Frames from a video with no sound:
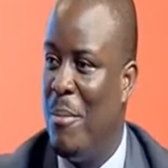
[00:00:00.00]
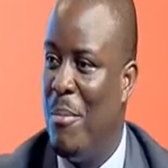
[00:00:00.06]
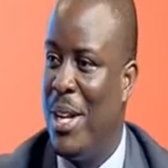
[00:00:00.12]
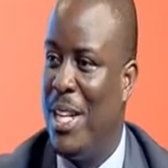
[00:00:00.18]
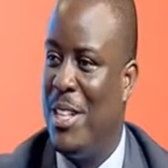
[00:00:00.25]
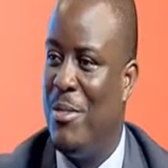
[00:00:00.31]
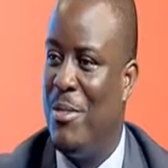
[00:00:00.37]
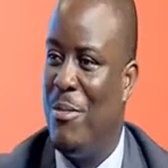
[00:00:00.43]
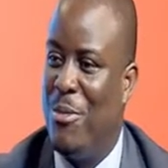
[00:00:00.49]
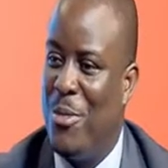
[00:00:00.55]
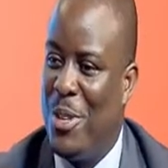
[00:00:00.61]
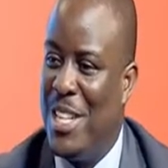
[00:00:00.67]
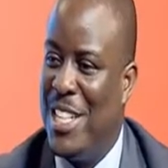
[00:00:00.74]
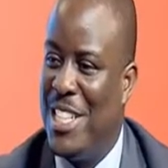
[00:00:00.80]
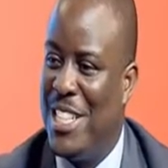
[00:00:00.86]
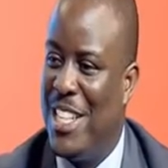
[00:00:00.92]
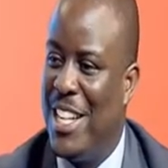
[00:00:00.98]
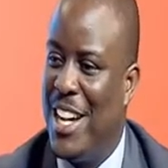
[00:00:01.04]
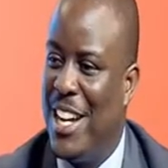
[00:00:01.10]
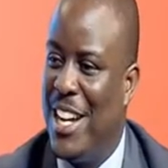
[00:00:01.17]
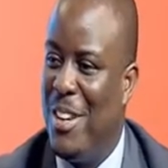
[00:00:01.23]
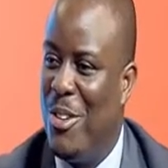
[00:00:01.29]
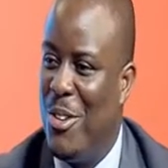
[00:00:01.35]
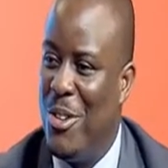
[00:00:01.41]
But for this
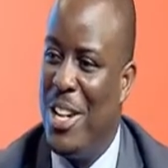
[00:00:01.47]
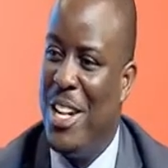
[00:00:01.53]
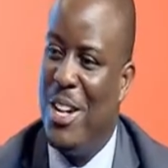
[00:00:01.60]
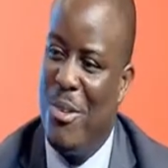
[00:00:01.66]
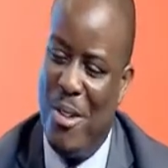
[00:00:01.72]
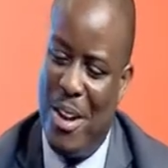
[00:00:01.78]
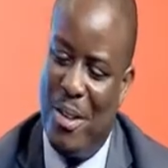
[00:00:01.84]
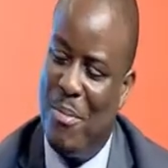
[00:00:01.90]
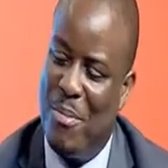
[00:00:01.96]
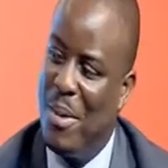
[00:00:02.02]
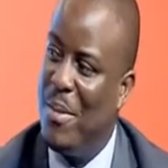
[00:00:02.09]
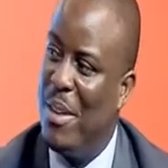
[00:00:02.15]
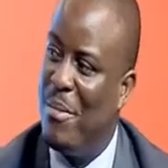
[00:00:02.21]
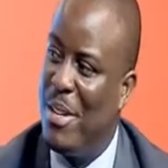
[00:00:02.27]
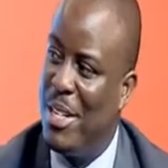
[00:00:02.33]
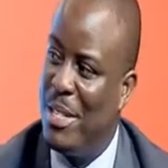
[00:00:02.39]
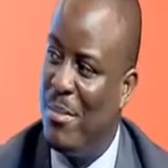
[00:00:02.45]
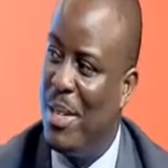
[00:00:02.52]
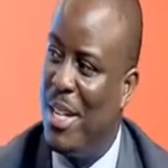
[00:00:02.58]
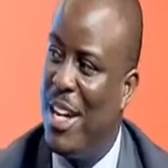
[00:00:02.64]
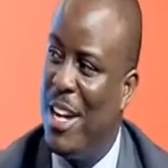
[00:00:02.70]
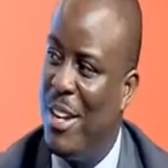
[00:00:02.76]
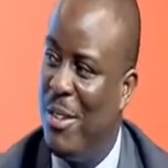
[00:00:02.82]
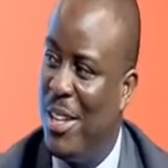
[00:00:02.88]
year, only 1 premium has
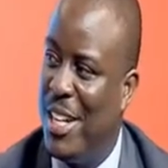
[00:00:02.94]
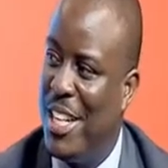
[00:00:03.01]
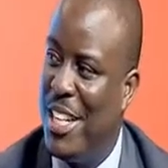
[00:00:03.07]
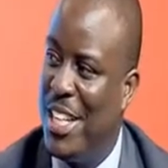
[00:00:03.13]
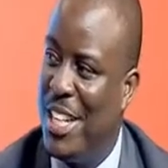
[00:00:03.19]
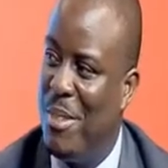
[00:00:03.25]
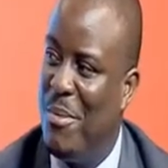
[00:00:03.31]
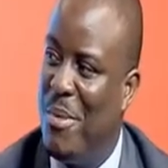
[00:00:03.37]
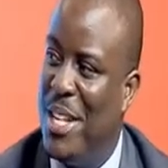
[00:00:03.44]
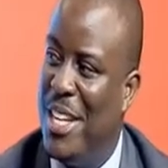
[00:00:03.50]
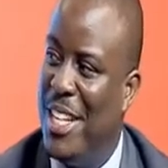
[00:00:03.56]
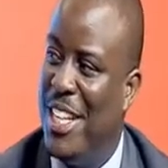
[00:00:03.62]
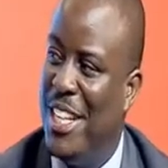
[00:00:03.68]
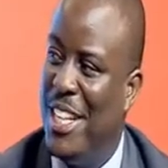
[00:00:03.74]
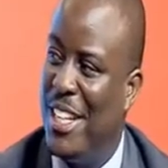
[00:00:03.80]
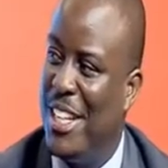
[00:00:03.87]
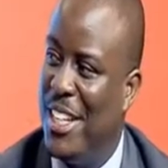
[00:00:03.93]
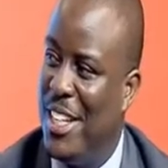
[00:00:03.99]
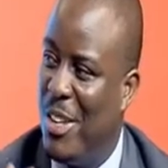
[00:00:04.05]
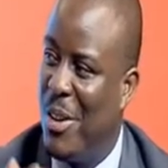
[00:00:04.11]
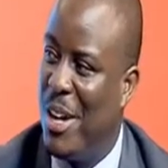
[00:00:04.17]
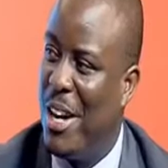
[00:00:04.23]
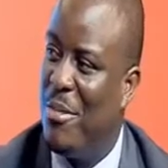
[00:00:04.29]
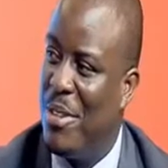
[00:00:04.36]
been allocated, meaning
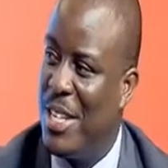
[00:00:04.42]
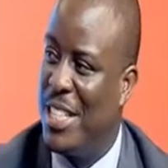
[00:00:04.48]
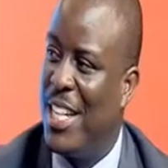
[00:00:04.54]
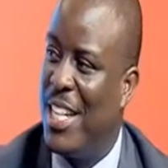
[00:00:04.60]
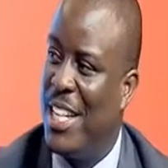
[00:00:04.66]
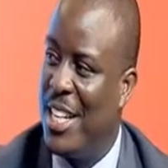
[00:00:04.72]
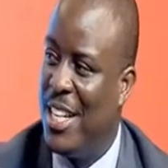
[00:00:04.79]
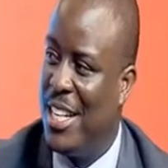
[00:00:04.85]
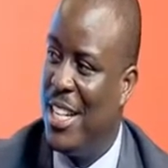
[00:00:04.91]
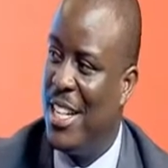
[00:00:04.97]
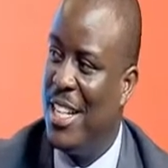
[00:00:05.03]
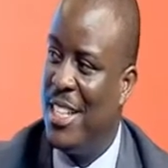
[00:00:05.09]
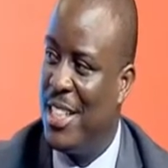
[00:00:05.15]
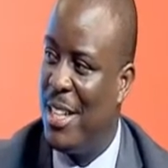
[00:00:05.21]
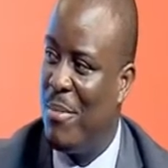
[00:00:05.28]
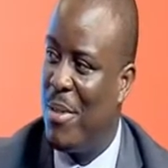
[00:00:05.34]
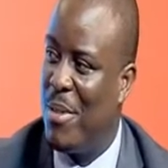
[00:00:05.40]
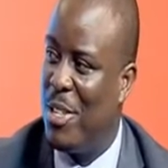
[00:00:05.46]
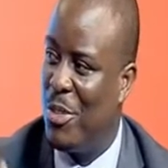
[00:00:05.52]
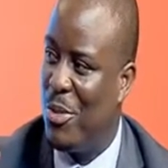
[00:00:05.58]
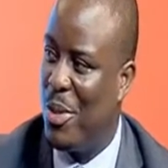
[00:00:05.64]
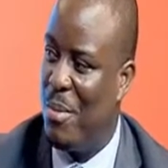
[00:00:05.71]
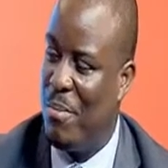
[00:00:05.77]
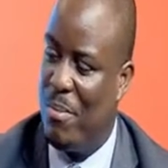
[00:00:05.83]
your cover started in December.
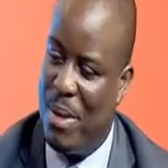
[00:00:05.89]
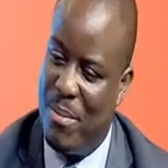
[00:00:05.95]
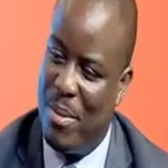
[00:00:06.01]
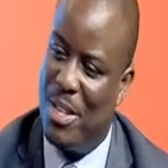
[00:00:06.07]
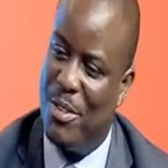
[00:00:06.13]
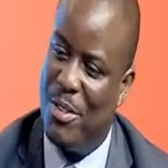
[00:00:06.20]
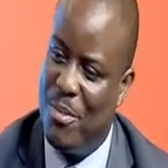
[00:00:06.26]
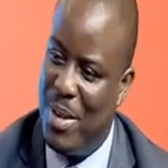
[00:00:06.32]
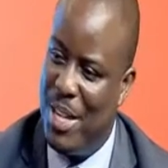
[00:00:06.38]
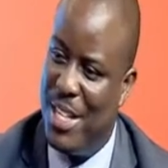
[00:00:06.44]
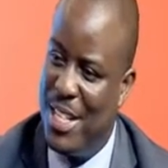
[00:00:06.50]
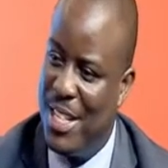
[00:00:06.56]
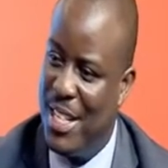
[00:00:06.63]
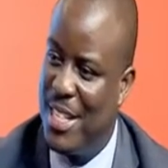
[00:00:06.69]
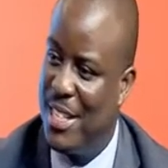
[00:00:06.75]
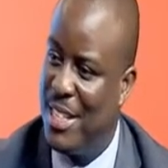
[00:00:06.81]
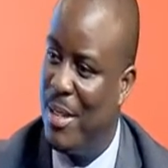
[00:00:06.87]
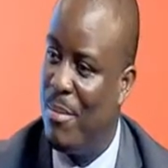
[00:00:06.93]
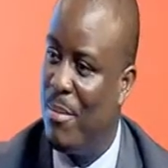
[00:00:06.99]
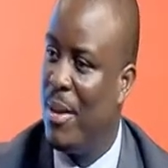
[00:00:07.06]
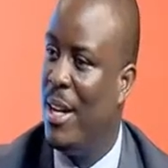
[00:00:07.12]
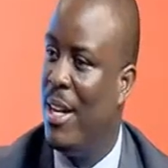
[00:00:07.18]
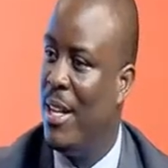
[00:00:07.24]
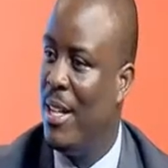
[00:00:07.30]
So the payment you made in
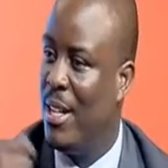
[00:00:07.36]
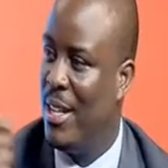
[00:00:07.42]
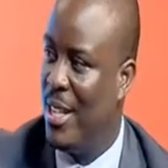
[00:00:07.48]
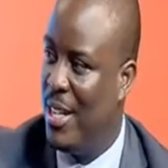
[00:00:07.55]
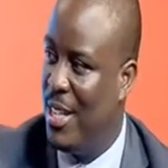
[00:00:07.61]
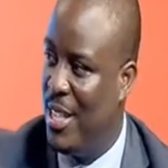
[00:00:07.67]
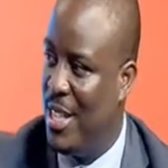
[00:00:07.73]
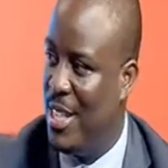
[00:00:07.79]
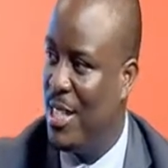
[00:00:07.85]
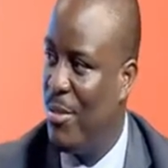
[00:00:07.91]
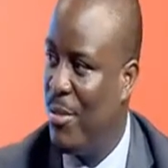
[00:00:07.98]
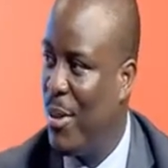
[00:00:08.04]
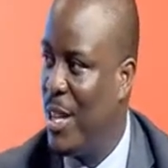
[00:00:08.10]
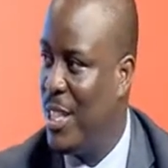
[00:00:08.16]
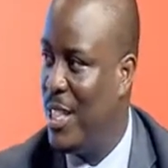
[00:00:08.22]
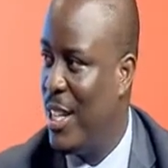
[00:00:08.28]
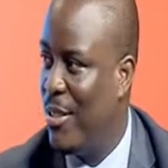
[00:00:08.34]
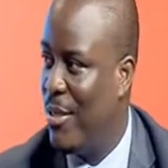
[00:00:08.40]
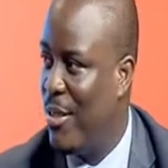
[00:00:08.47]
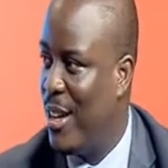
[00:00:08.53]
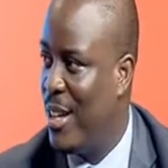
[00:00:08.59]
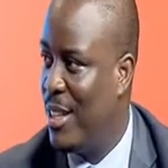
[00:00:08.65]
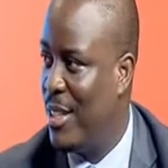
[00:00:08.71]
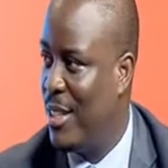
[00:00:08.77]
December is for
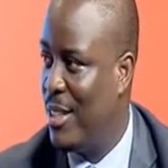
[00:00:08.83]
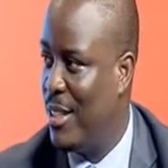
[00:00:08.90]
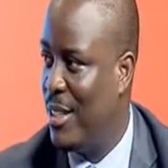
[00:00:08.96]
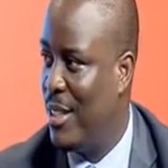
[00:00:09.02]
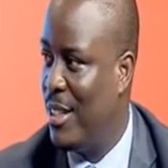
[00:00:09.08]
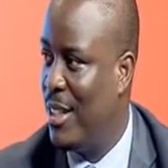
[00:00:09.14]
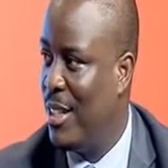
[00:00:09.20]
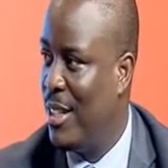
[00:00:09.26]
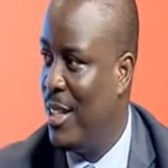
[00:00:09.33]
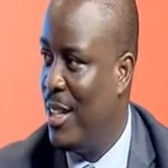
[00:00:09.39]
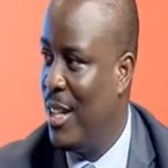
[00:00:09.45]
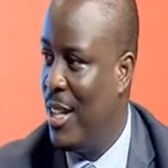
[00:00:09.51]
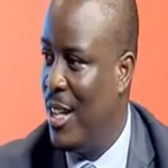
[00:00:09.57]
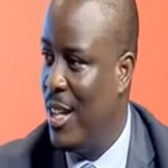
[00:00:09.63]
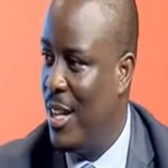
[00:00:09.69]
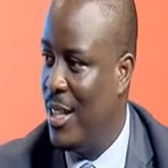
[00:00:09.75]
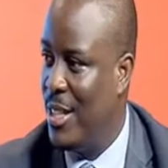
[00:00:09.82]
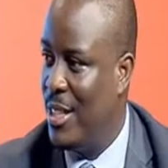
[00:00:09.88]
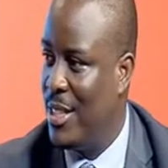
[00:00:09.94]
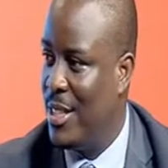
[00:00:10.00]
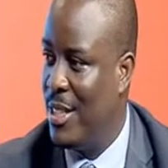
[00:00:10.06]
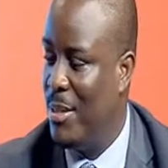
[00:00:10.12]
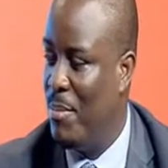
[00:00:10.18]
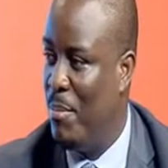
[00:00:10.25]
January
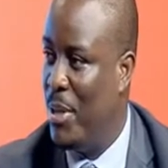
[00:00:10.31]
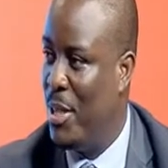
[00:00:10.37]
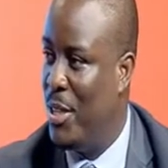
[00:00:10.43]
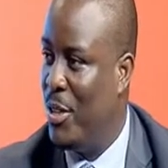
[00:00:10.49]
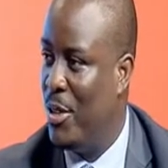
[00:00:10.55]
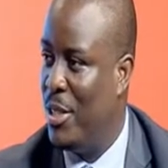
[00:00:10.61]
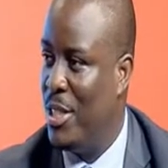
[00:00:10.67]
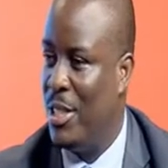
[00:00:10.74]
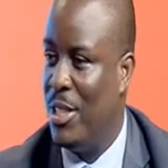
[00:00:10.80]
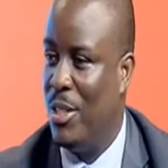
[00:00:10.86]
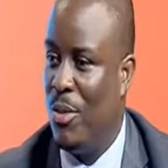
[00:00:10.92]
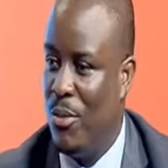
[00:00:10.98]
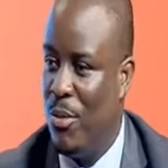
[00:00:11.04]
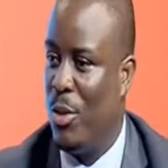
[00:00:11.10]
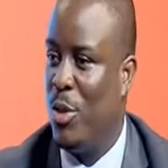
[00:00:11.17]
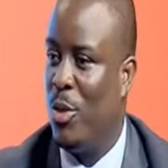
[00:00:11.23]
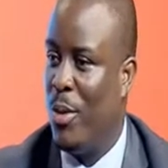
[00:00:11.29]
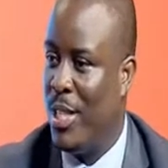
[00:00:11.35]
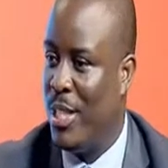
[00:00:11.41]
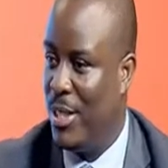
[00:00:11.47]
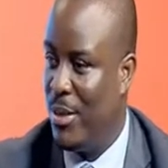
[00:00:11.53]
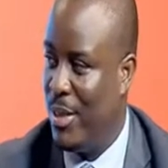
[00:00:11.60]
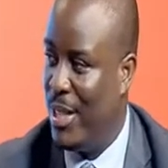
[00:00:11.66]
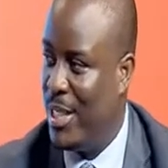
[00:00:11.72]
period. For
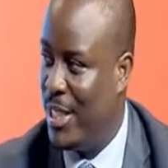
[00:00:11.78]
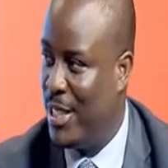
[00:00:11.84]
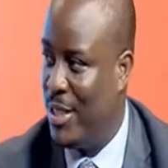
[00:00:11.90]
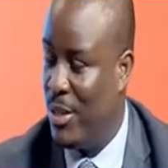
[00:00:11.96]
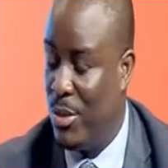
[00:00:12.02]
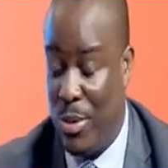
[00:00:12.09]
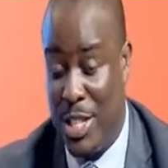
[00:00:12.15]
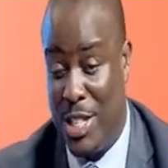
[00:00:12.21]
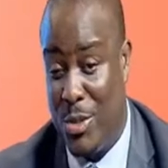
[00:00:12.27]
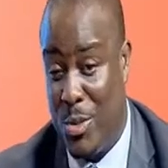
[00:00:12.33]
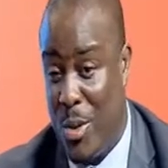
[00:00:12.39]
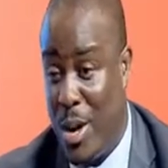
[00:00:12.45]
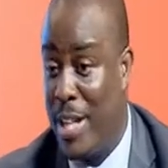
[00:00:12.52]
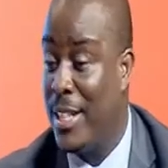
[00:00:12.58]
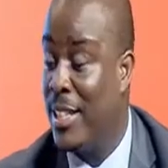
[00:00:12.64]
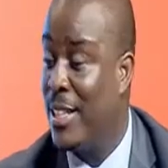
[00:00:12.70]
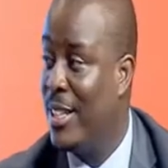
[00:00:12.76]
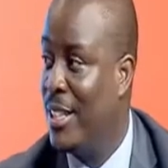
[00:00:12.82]
2020-21.